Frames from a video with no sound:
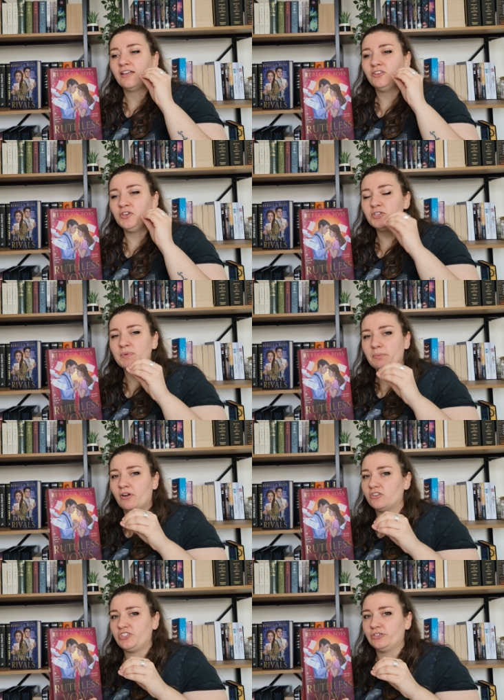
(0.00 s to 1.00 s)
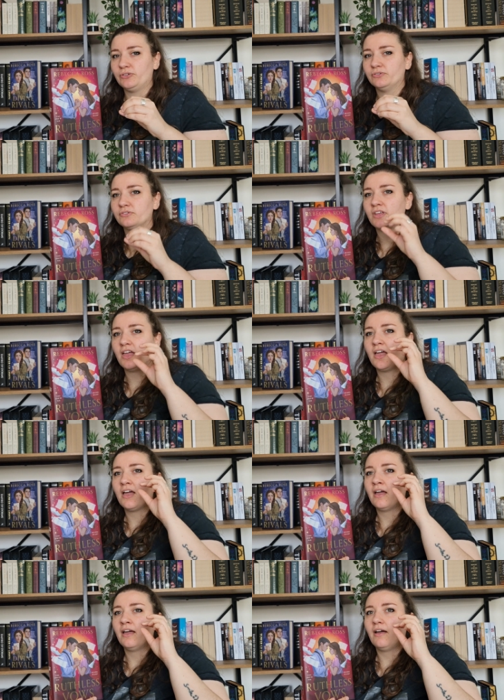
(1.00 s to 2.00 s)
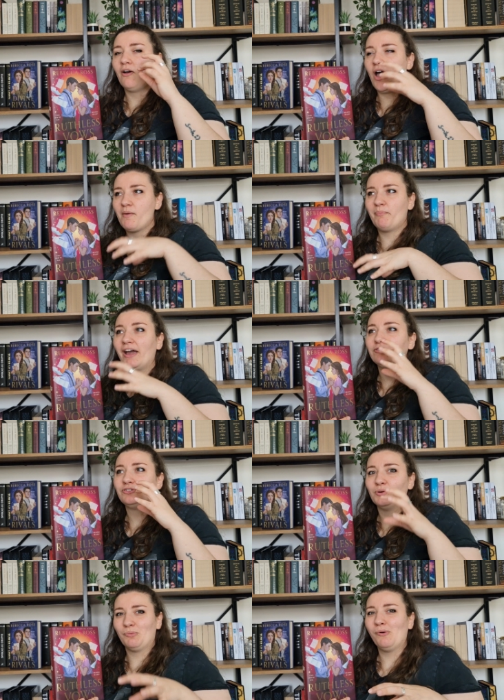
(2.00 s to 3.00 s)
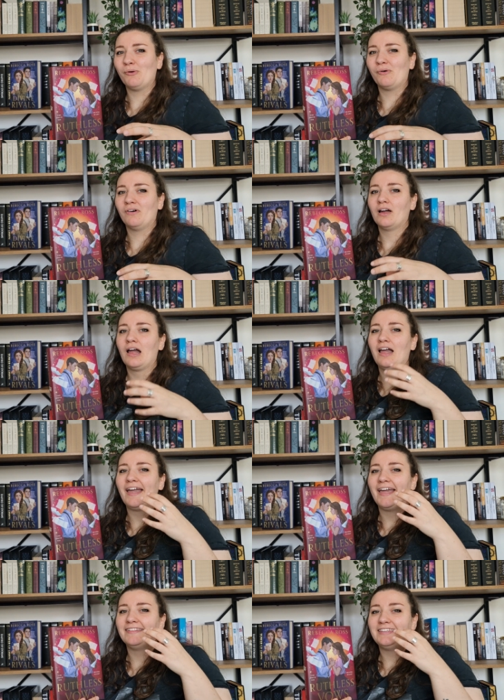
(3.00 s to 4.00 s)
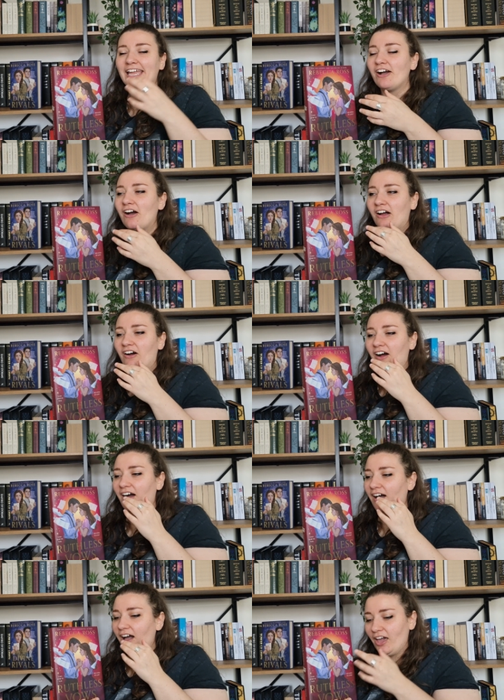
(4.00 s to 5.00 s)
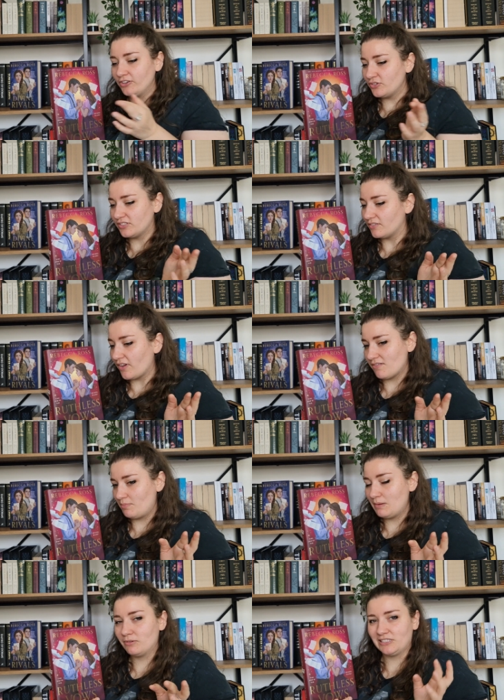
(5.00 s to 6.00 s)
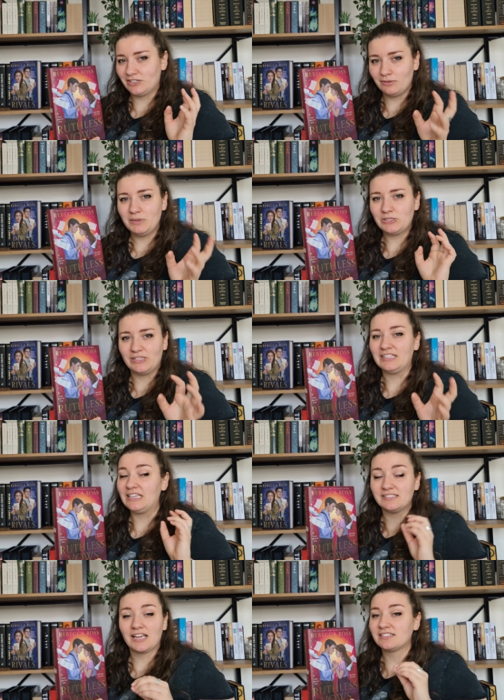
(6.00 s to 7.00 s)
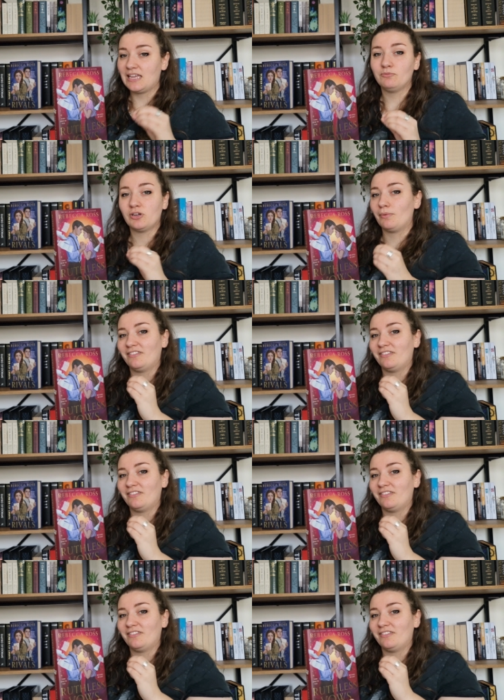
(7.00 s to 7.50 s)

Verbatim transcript: newspaper articles about the war. There are hundreds of other people that could be doing the exact same job